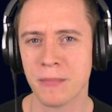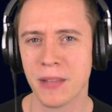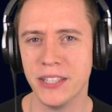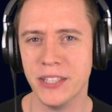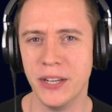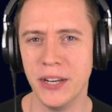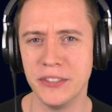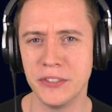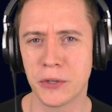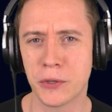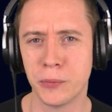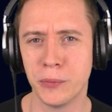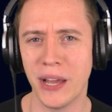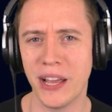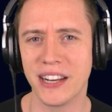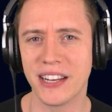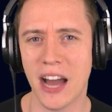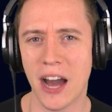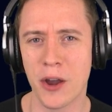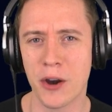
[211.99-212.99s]
You need to
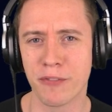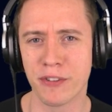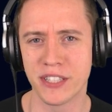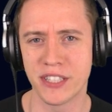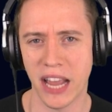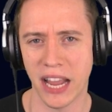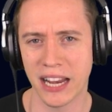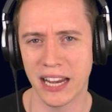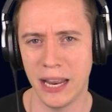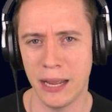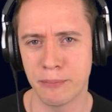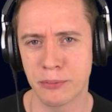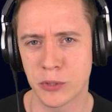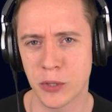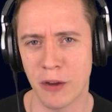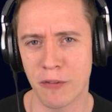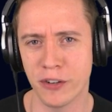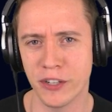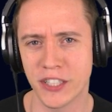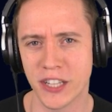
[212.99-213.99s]
create it out of a Tech Lab,
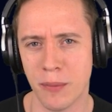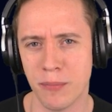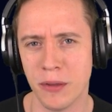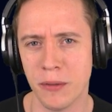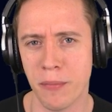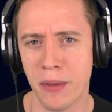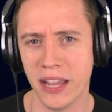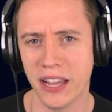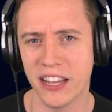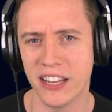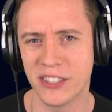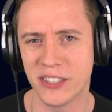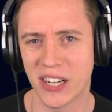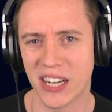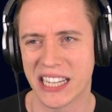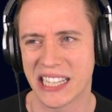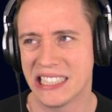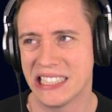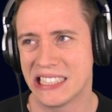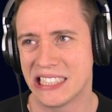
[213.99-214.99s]
so every time you make it, you're
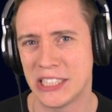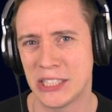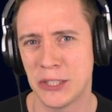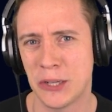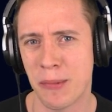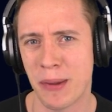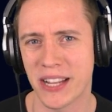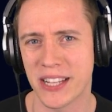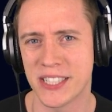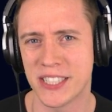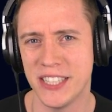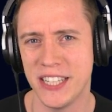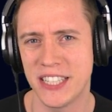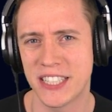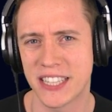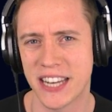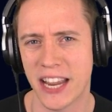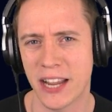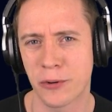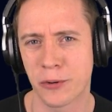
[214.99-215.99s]
like, eh, should I make a
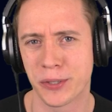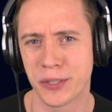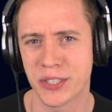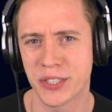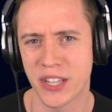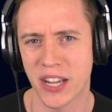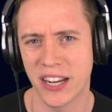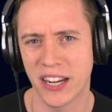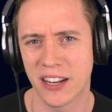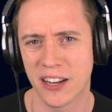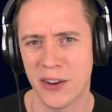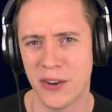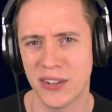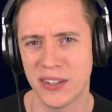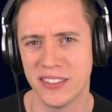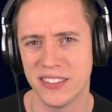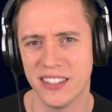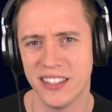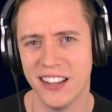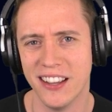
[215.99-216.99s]
Siege Tank or a Cyclone?
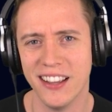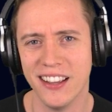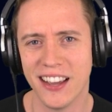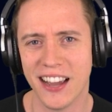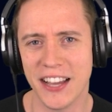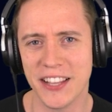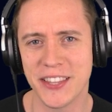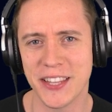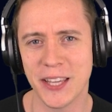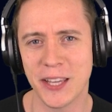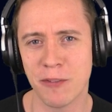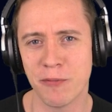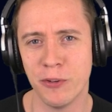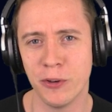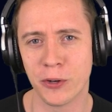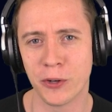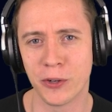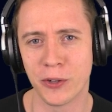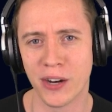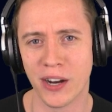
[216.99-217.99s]
And I think if
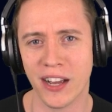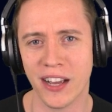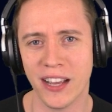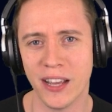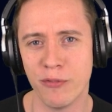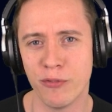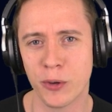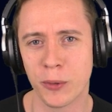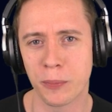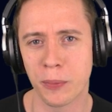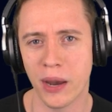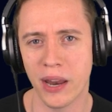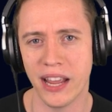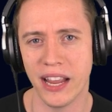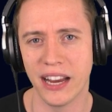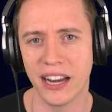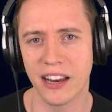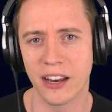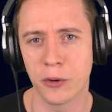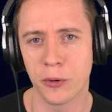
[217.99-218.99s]
you're uh, if you're
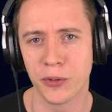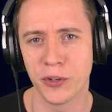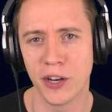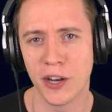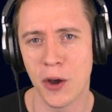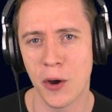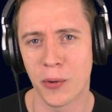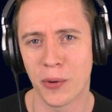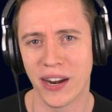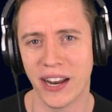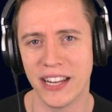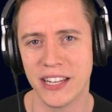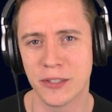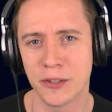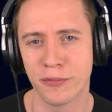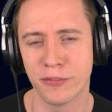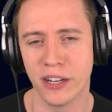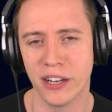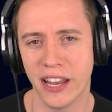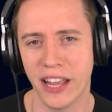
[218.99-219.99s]
playing like on the lower end
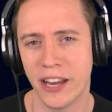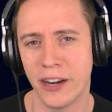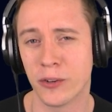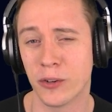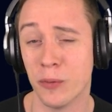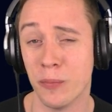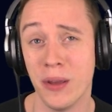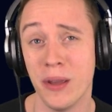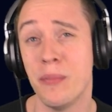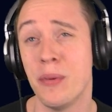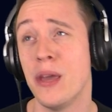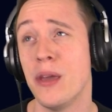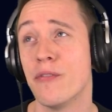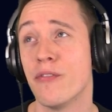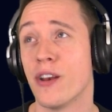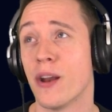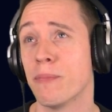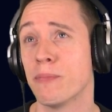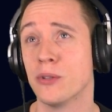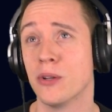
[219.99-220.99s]
of the ladder, or maybe
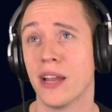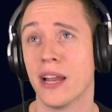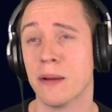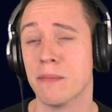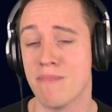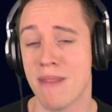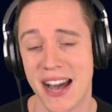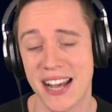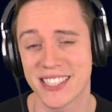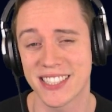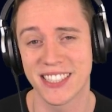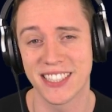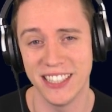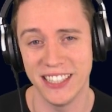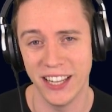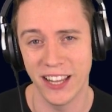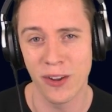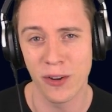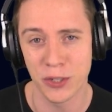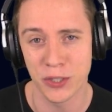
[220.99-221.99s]
even up to like Master
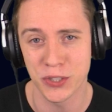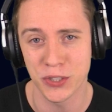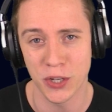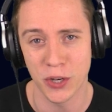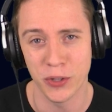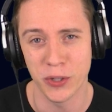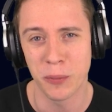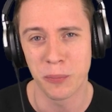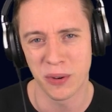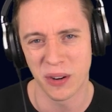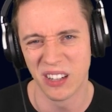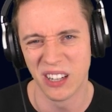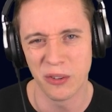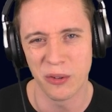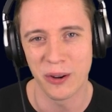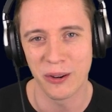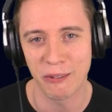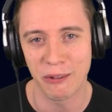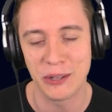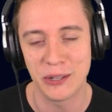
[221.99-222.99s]
League or so, you probably
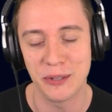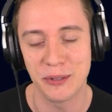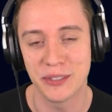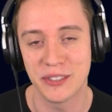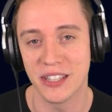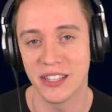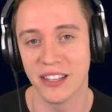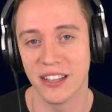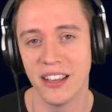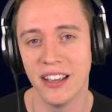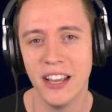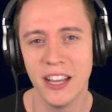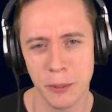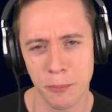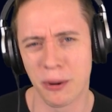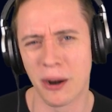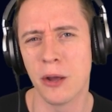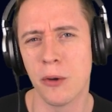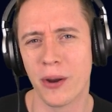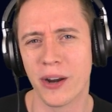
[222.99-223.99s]
want to go to uh, you
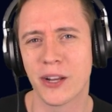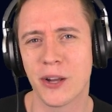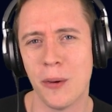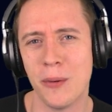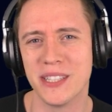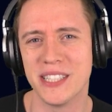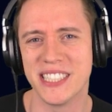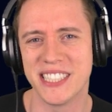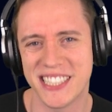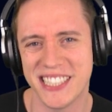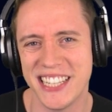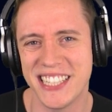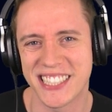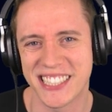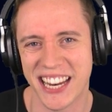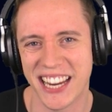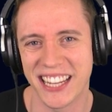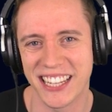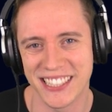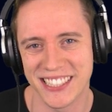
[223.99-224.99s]
probably want to go with the Siege
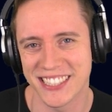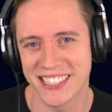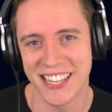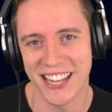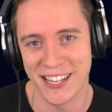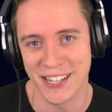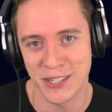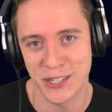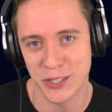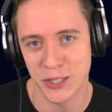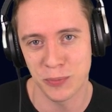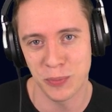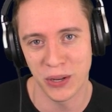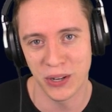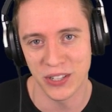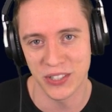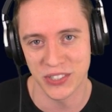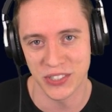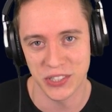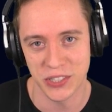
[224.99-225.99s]
Tank instead, just
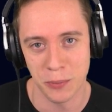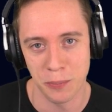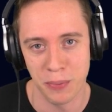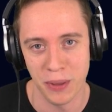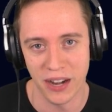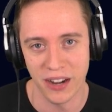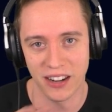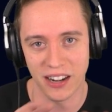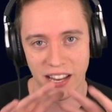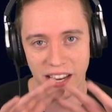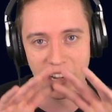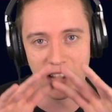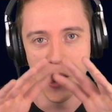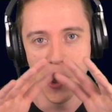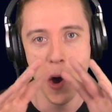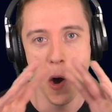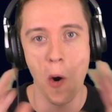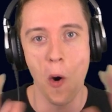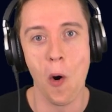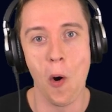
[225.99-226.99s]
because it's the better like
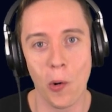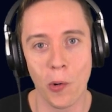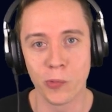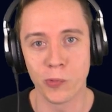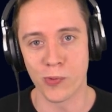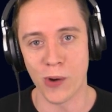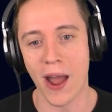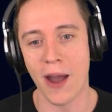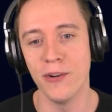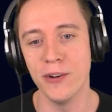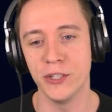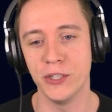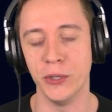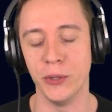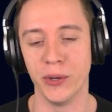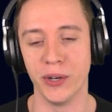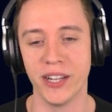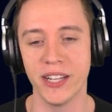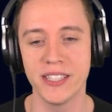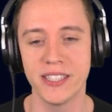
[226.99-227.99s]
all-round
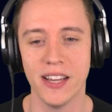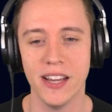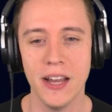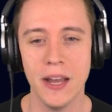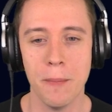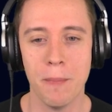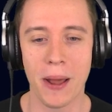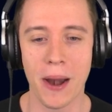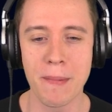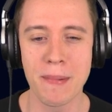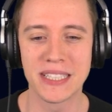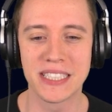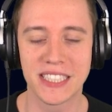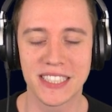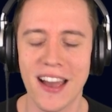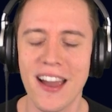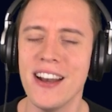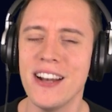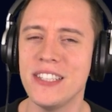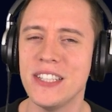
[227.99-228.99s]
unit. But I'm
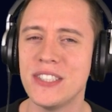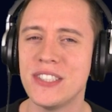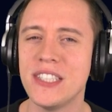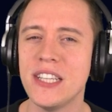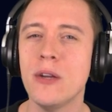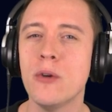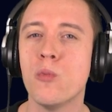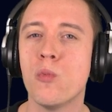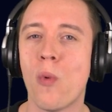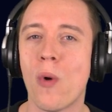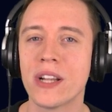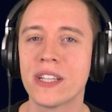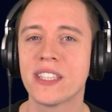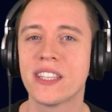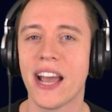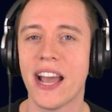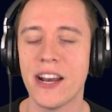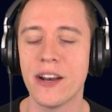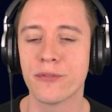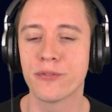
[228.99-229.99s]
excited to see what
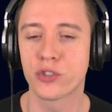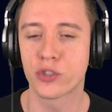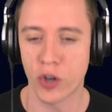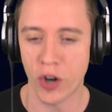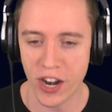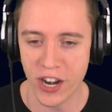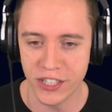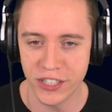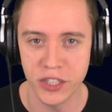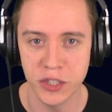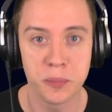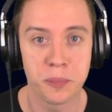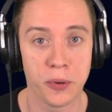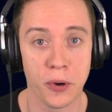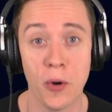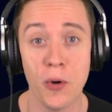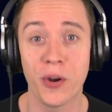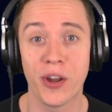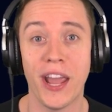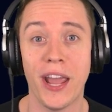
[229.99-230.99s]
kind of strategies
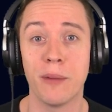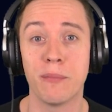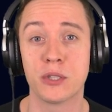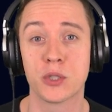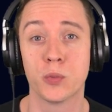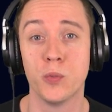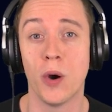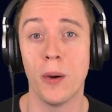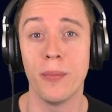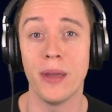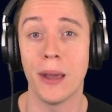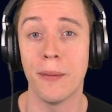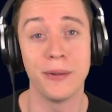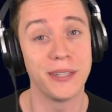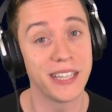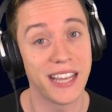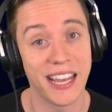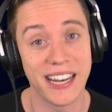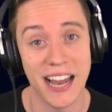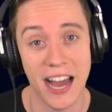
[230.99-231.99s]
pro gamers will be able
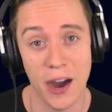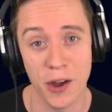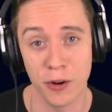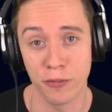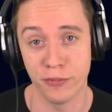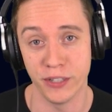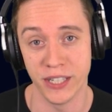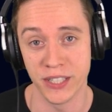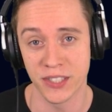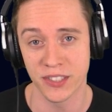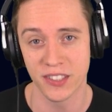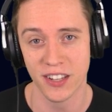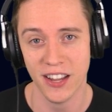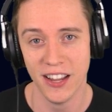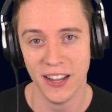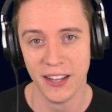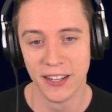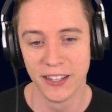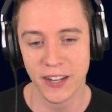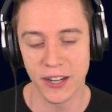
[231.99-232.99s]
to get out of this,
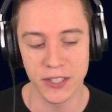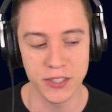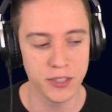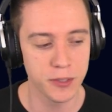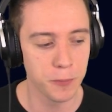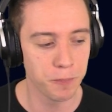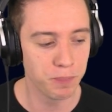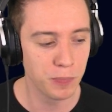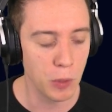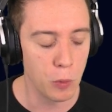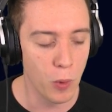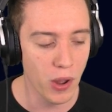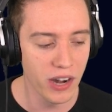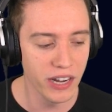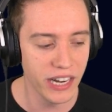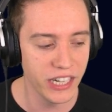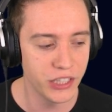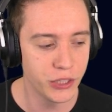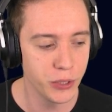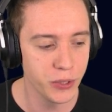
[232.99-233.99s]
because one
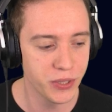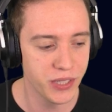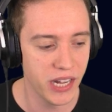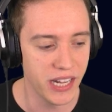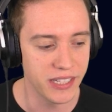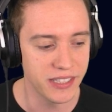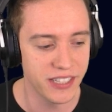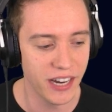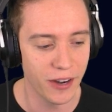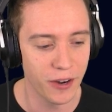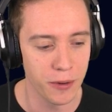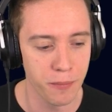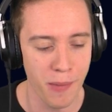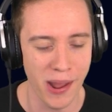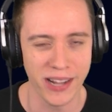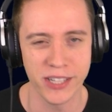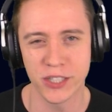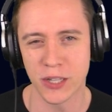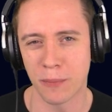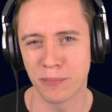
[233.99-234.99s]
of the issues that Terran
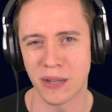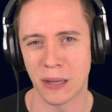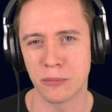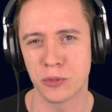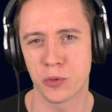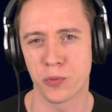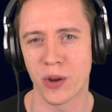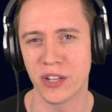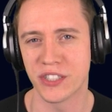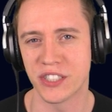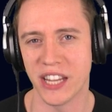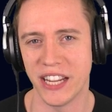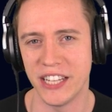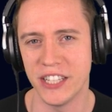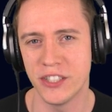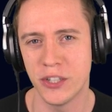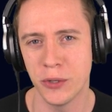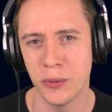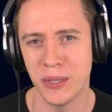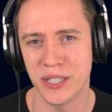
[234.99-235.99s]
mech sometimes runs
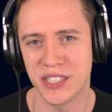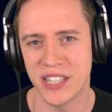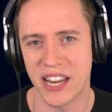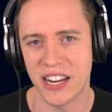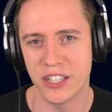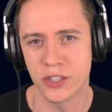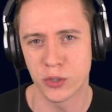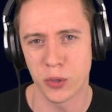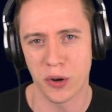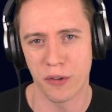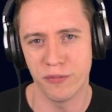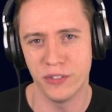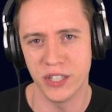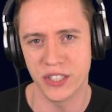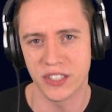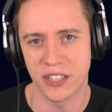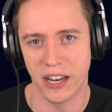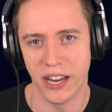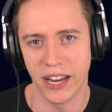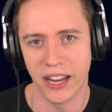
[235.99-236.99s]
into is that it's sort of
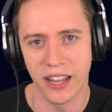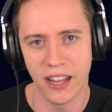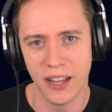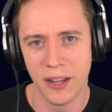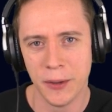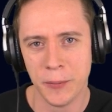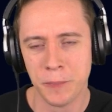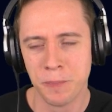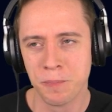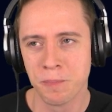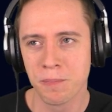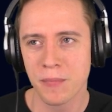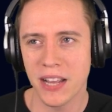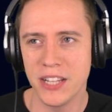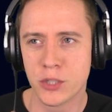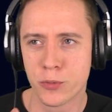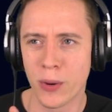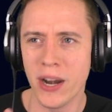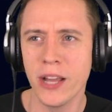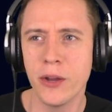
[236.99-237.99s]
just like,
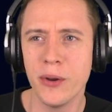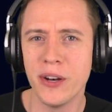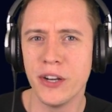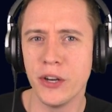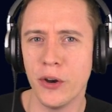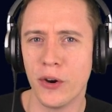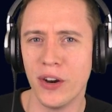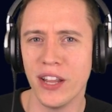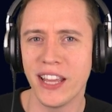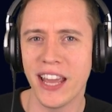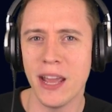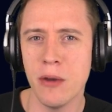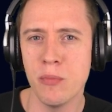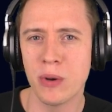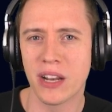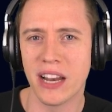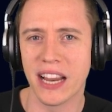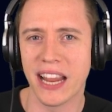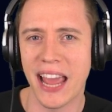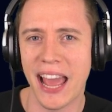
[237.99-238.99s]
it's really good in the early game
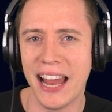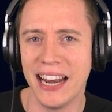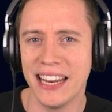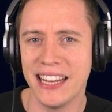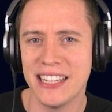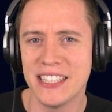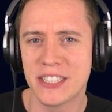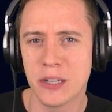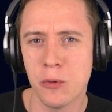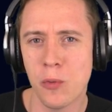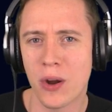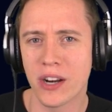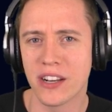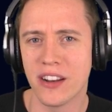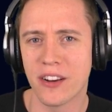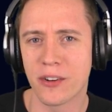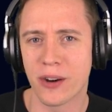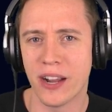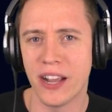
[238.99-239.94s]
with like Hellions and whatnot,